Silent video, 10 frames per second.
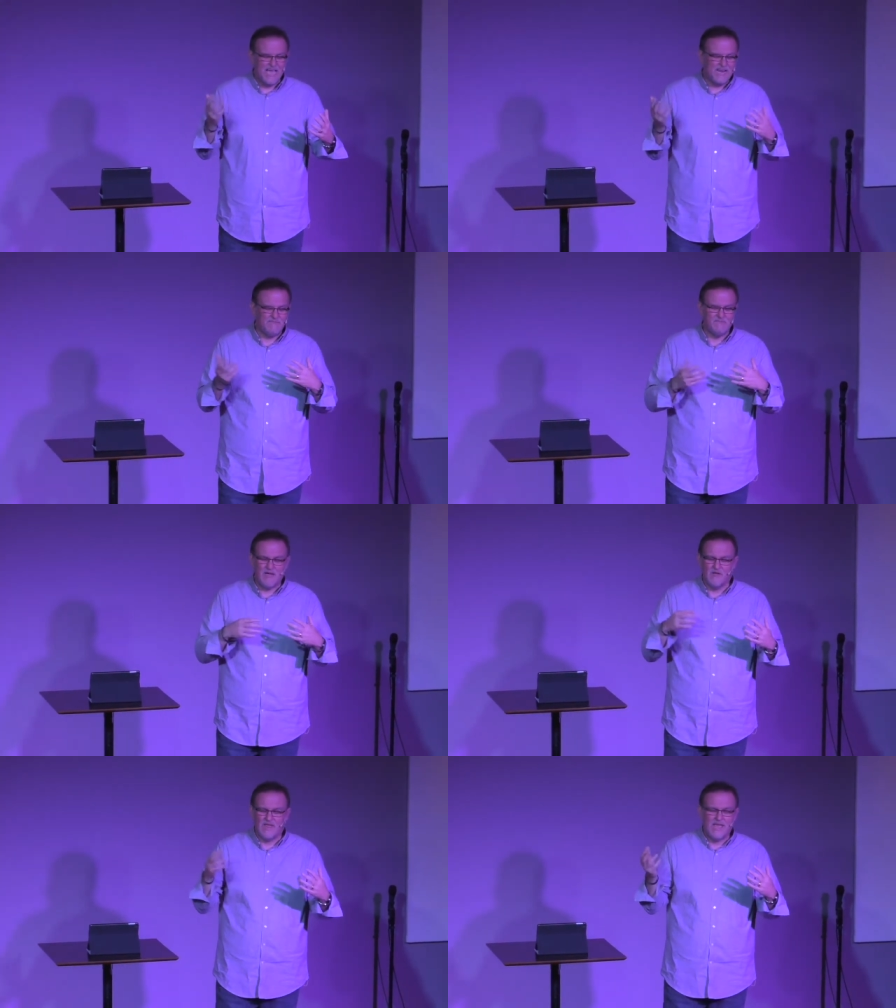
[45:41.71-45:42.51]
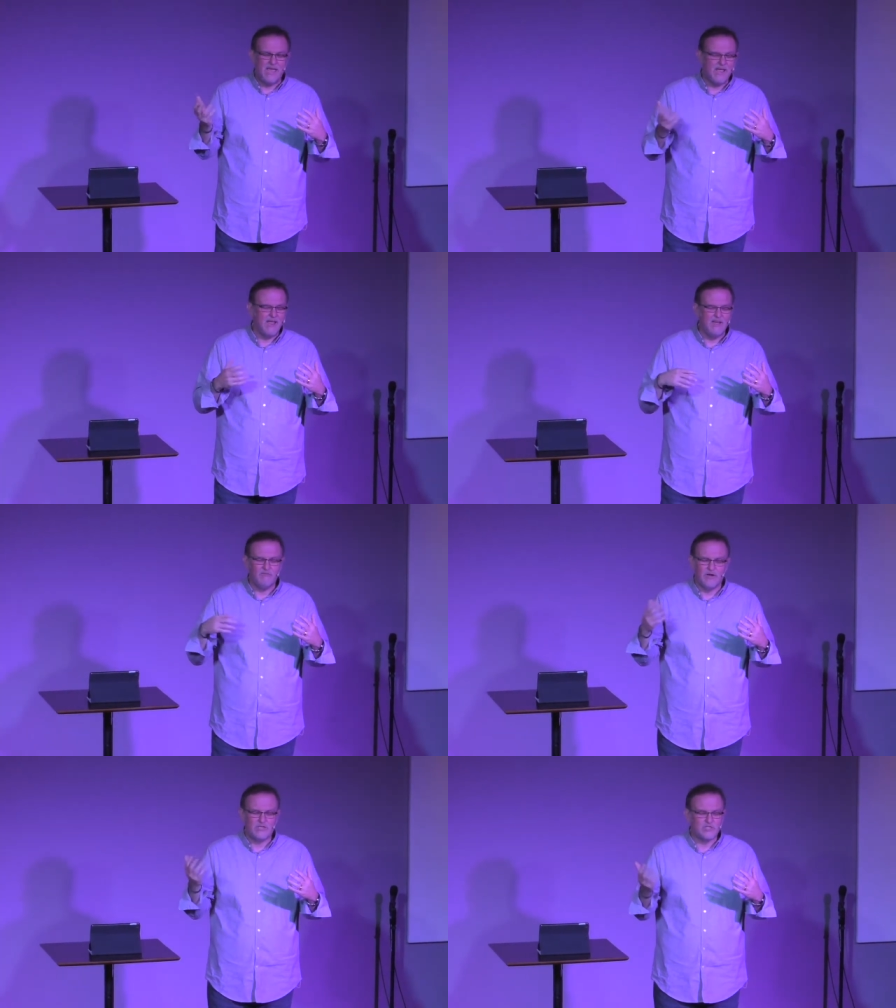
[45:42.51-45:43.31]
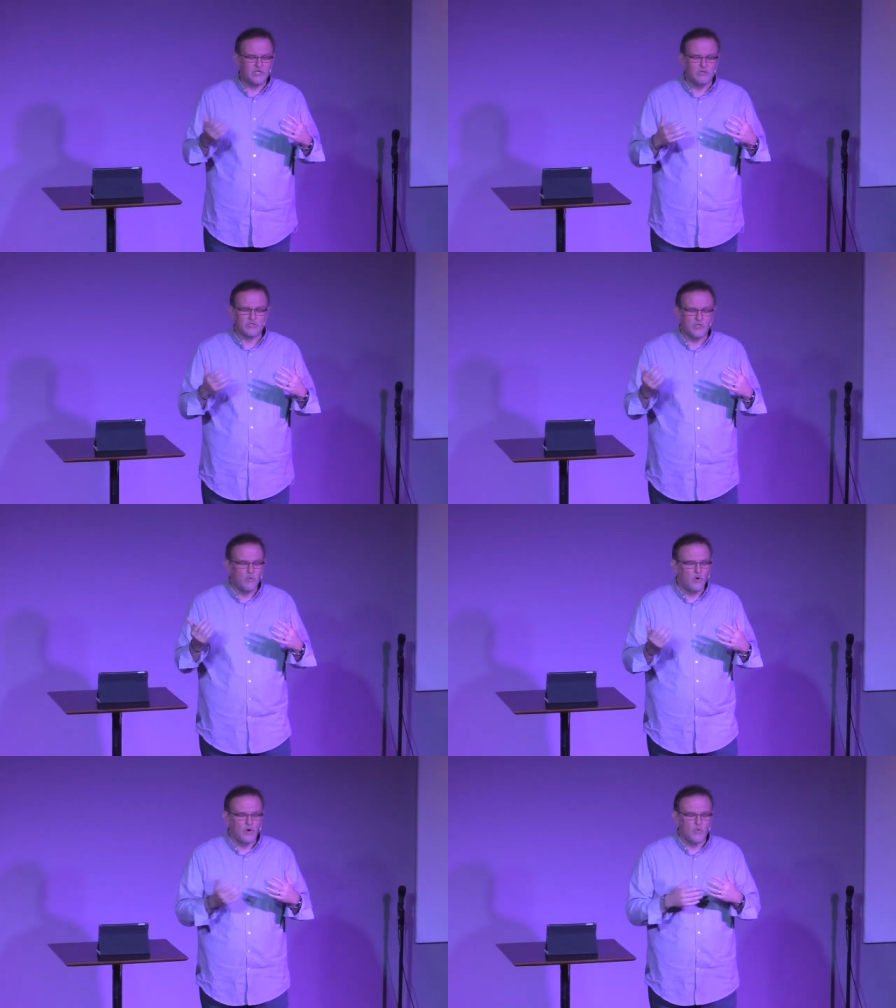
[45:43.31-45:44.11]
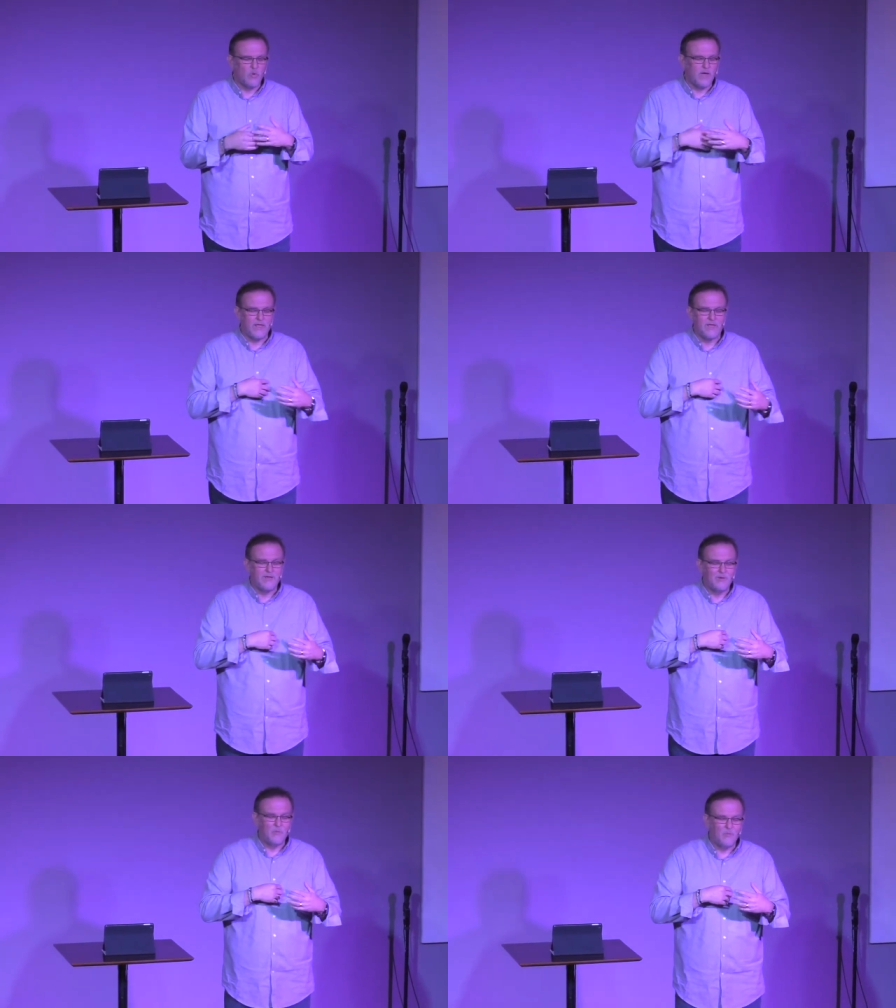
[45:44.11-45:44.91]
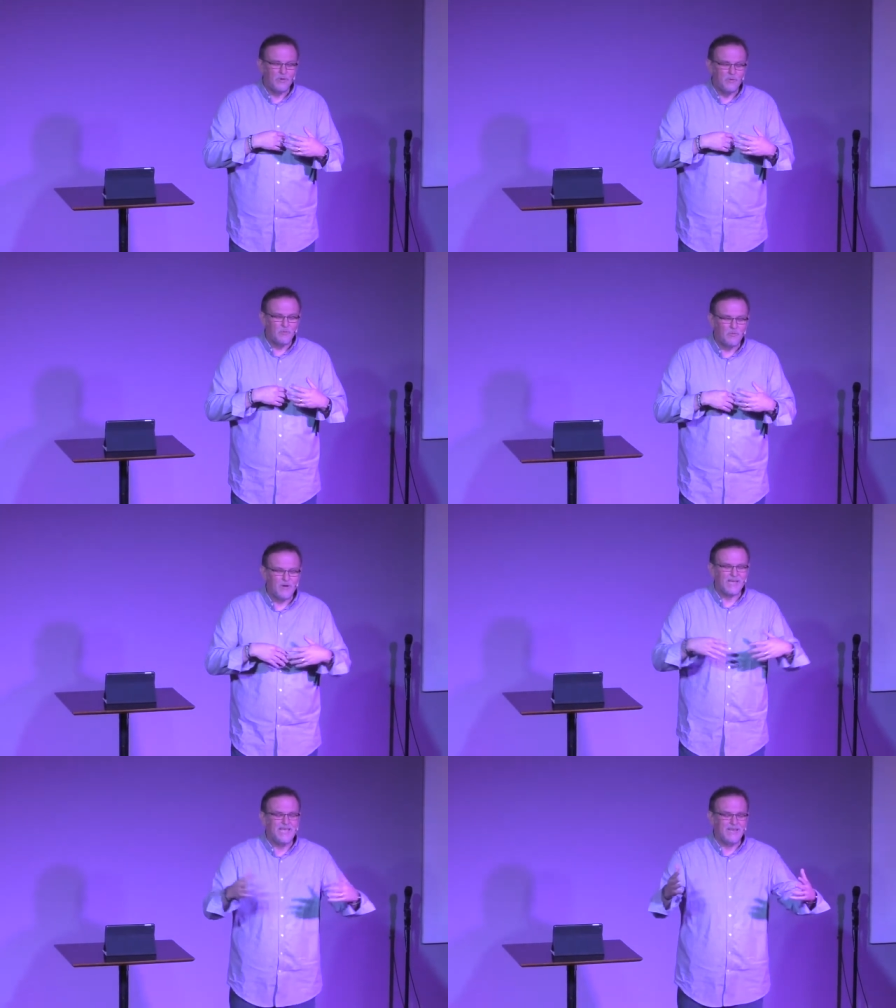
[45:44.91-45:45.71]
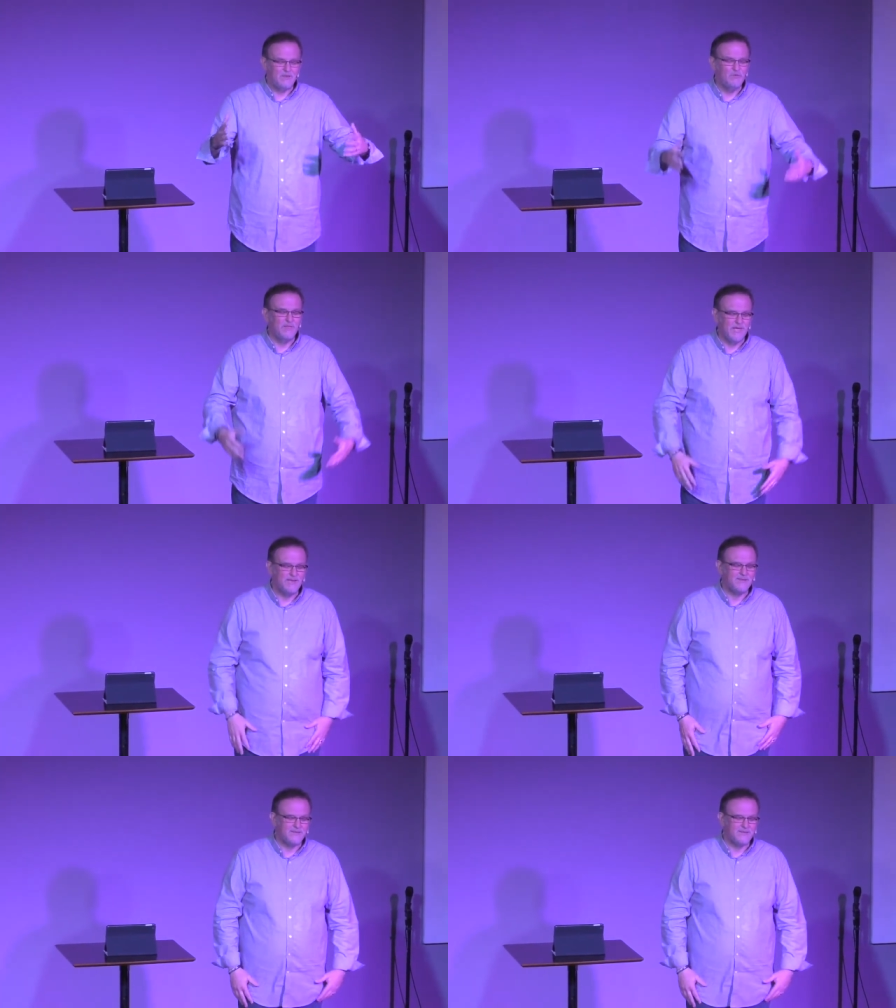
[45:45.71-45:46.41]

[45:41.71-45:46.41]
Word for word: And I found every excuse in the world why I can't do that.